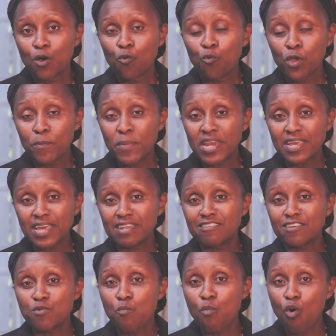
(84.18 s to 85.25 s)
women
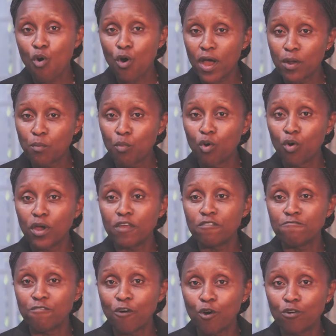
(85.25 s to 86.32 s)
getting more and more
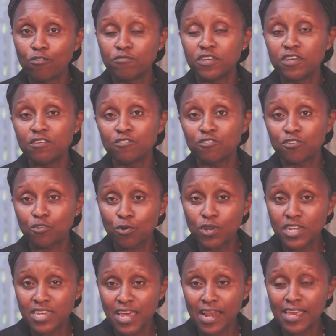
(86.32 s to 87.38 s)
involved in
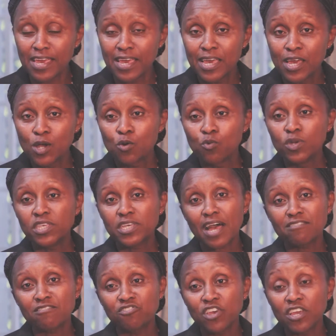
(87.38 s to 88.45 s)
storytelling, which
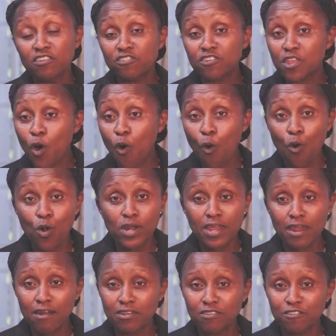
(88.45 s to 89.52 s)
has changed the whole
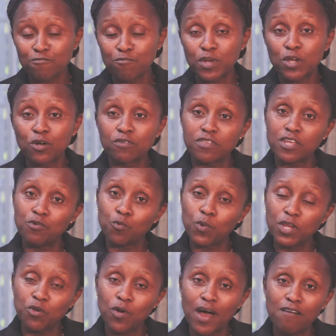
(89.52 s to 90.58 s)
narrative, because then
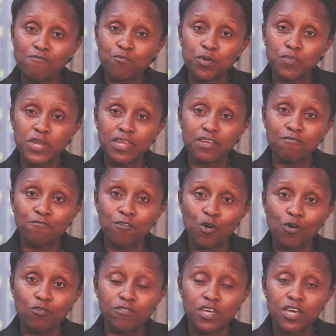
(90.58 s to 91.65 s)
when you have women
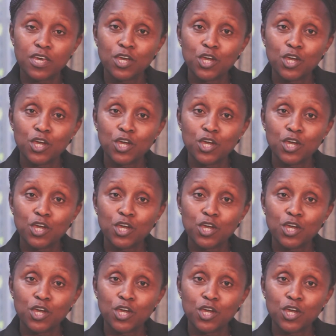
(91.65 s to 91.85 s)
involved,